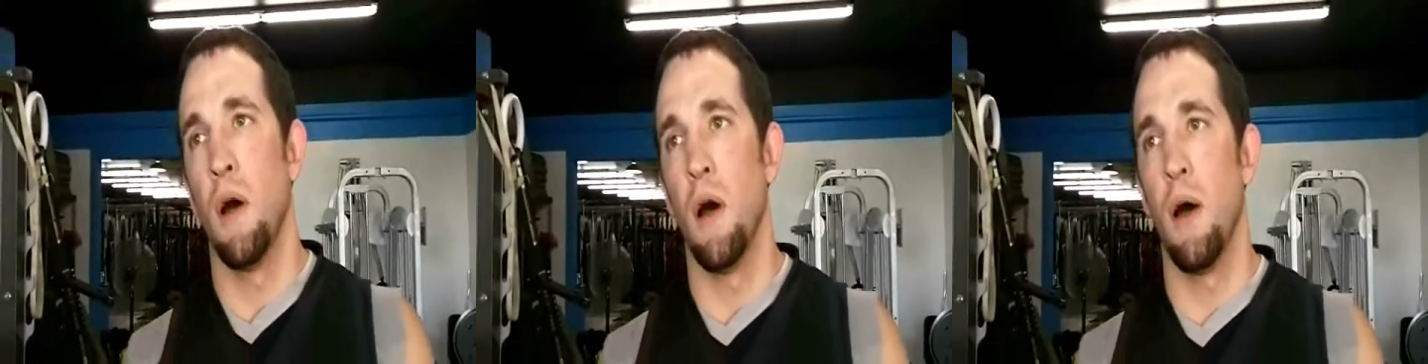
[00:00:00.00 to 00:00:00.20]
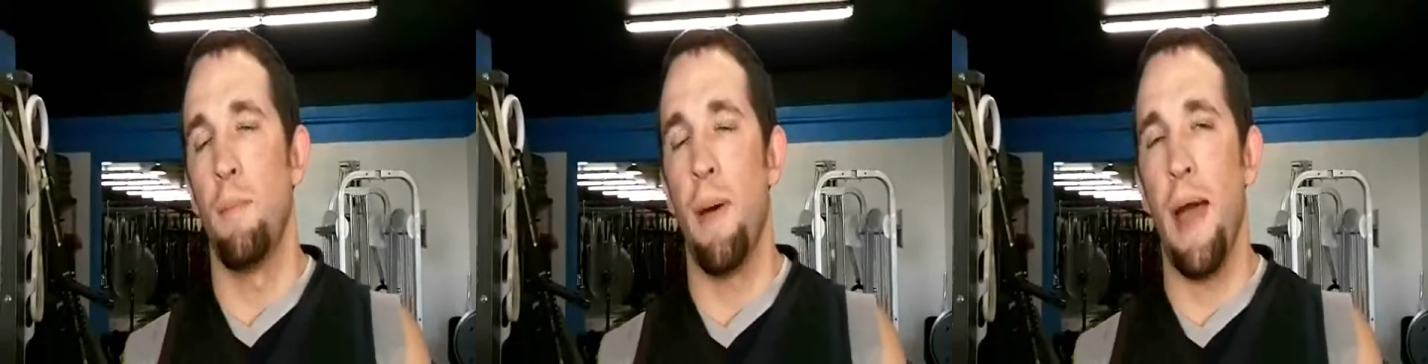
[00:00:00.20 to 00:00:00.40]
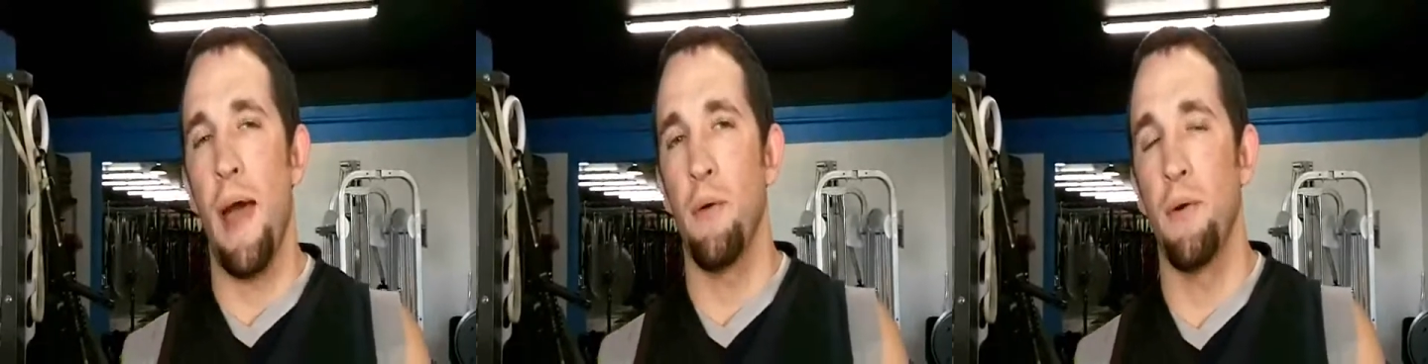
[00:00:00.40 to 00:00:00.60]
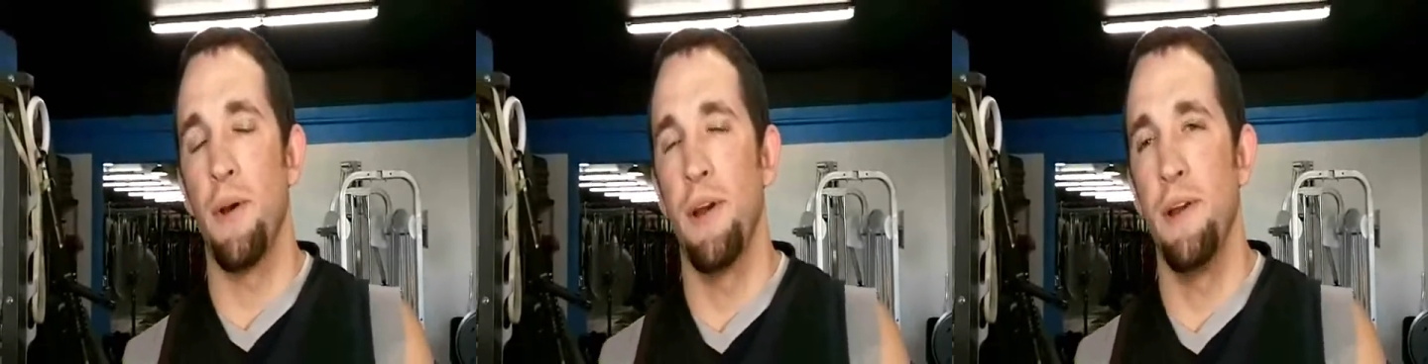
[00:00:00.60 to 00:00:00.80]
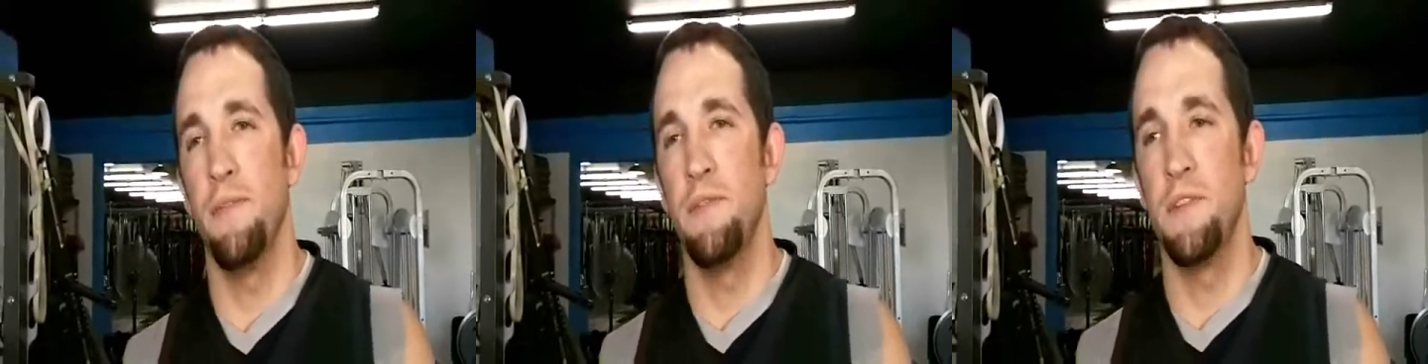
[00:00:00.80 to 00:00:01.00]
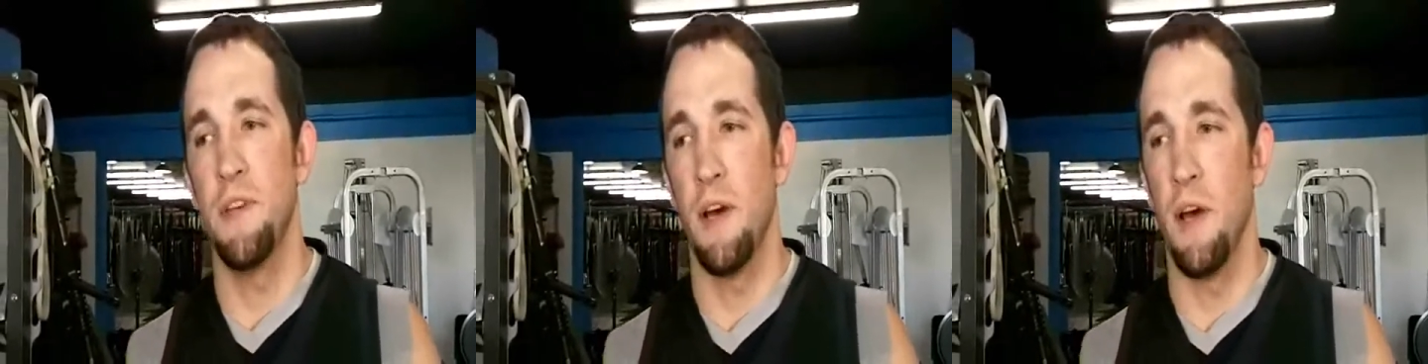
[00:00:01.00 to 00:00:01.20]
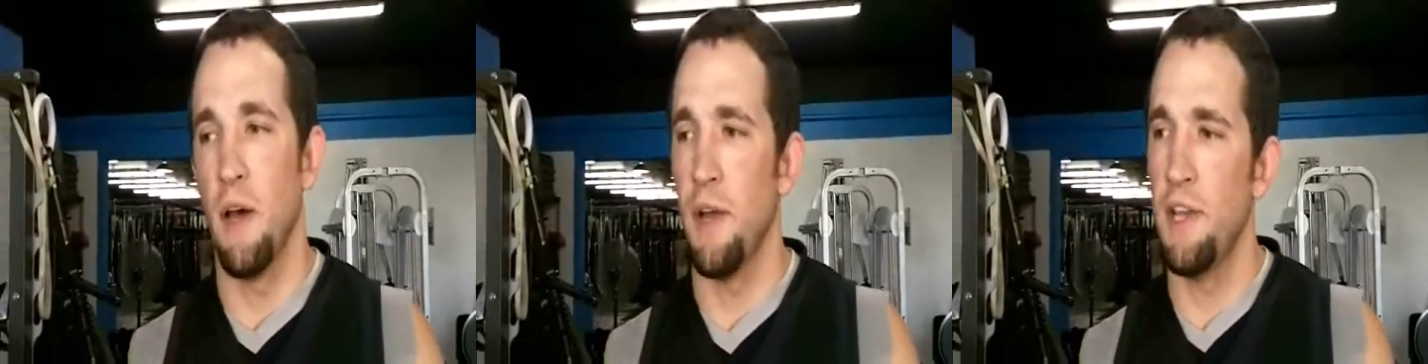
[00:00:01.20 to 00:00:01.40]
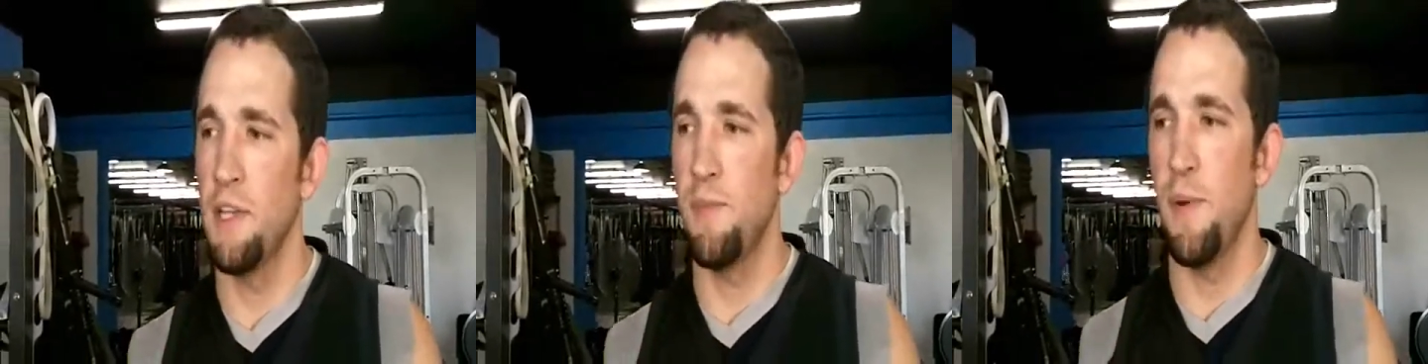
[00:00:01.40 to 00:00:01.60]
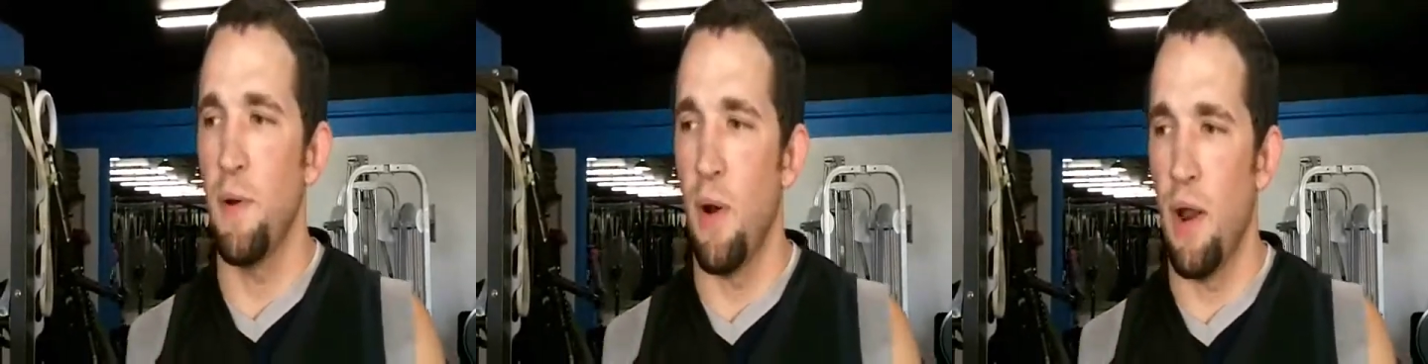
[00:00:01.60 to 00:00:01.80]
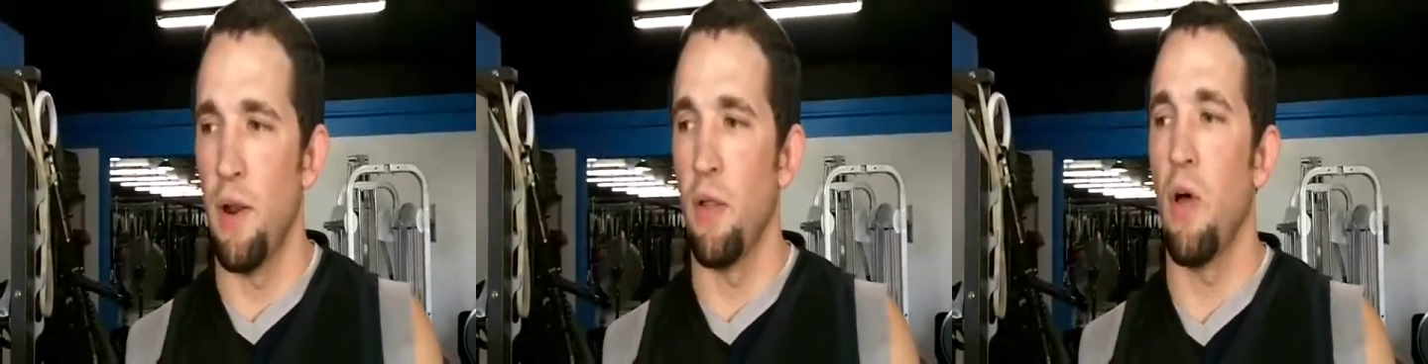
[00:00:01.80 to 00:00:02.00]
Uh, Pat Reeves. he's
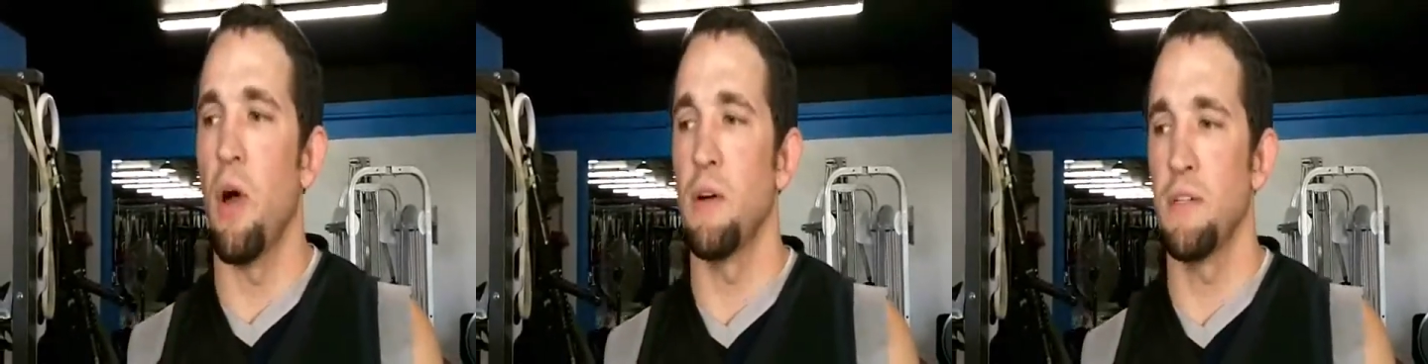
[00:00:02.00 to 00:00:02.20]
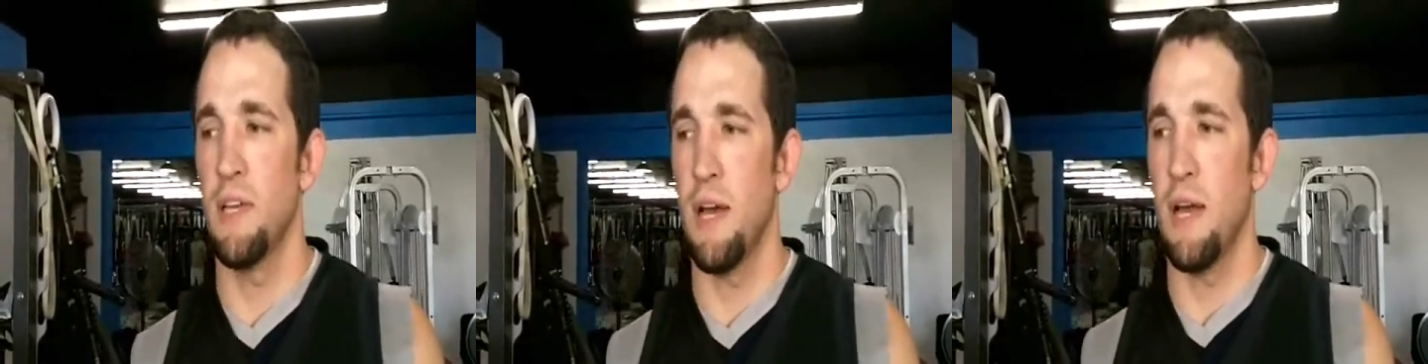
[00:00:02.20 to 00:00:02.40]
been around a long